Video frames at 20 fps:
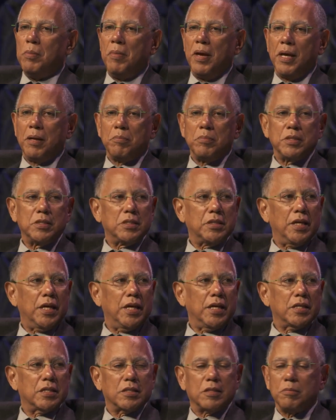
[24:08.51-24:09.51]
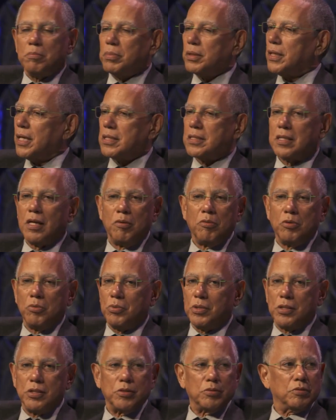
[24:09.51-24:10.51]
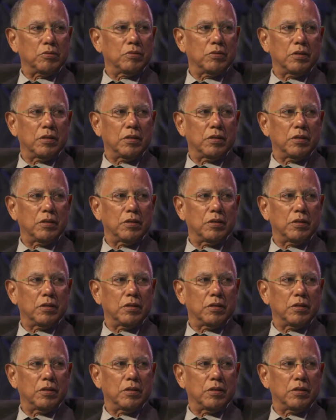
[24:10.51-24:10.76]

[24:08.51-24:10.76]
make mistakes, but that's not what we do.